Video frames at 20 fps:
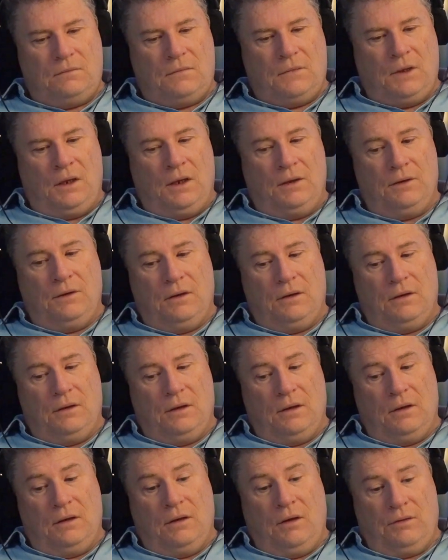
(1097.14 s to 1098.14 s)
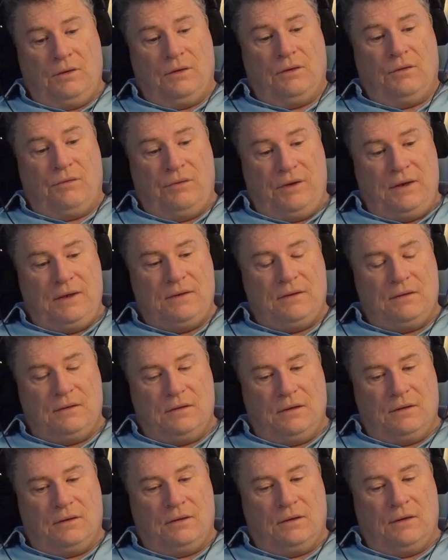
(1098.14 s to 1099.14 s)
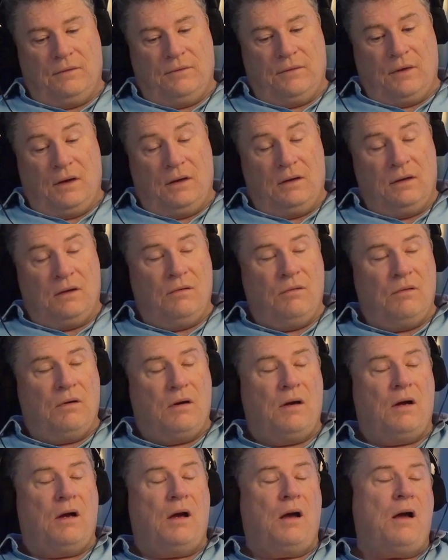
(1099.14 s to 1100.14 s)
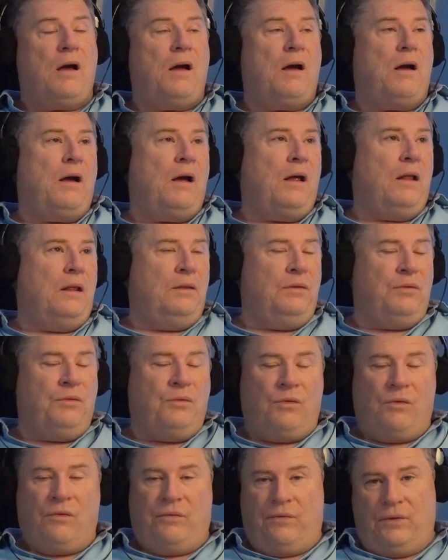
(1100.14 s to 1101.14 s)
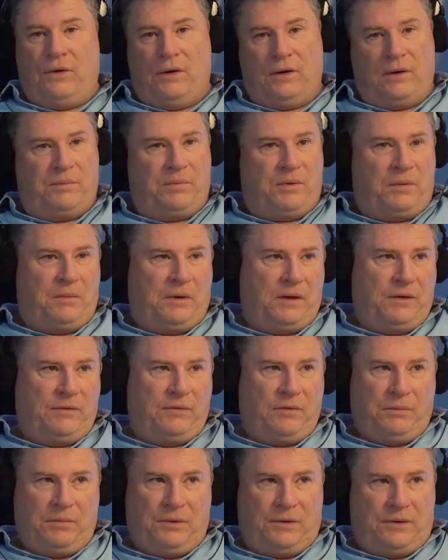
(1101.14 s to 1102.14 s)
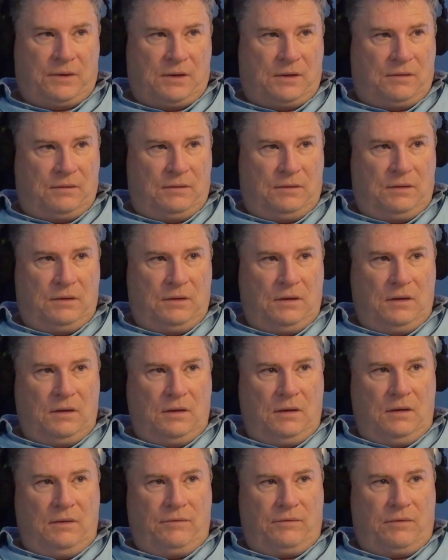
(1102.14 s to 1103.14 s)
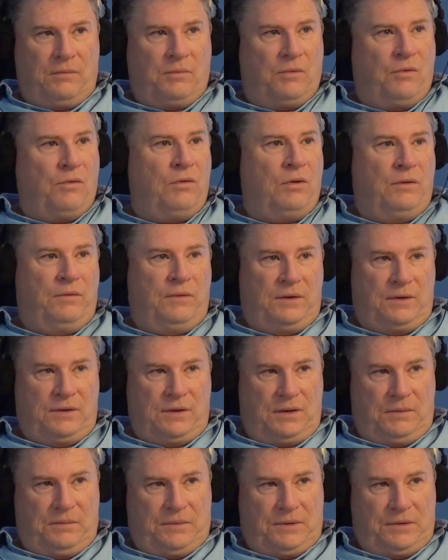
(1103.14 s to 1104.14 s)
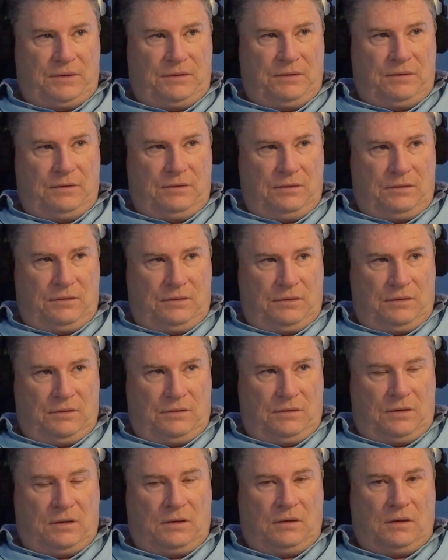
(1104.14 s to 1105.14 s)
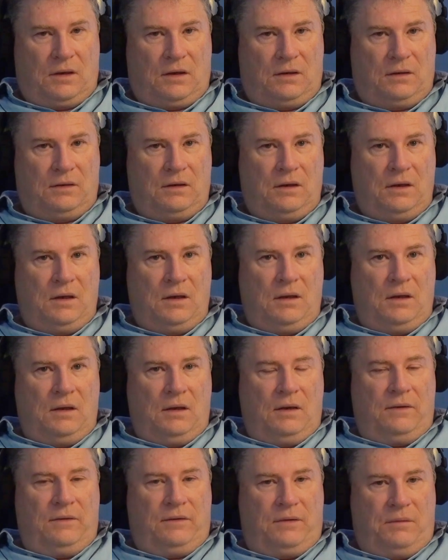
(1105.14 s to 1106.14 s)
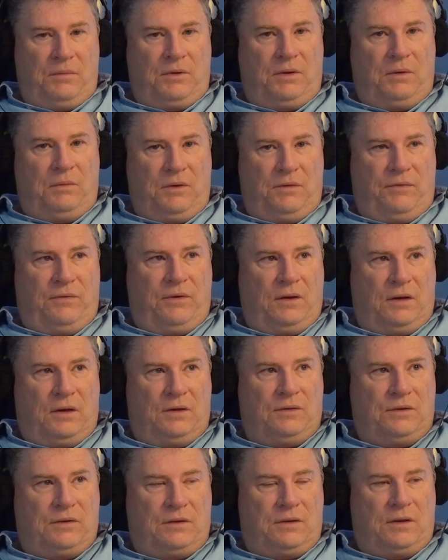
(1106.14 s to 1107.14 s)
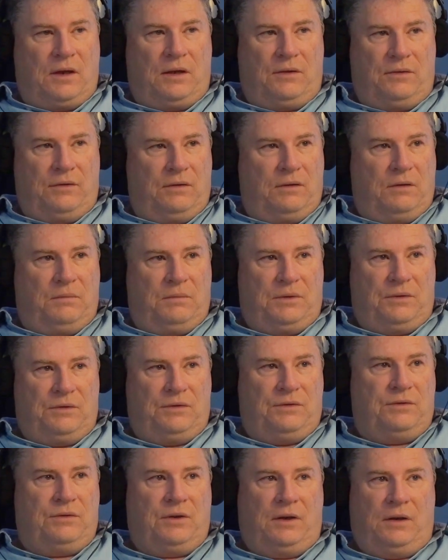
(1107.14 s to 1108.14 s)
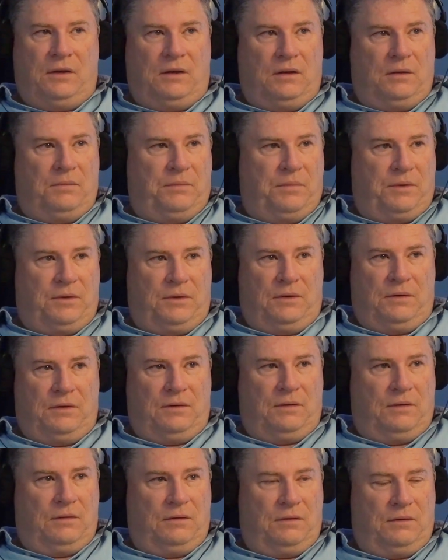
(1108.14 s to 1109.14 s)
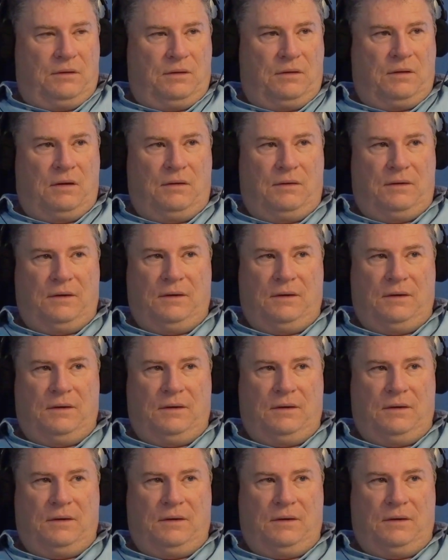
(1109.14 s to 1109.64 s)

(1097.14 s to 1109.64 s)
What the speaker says: And a lot of the reason is, and I know an awful lot of Premier League footballers now, from all over the teams, and some of them you feel like just catching them and shaking them by the collar.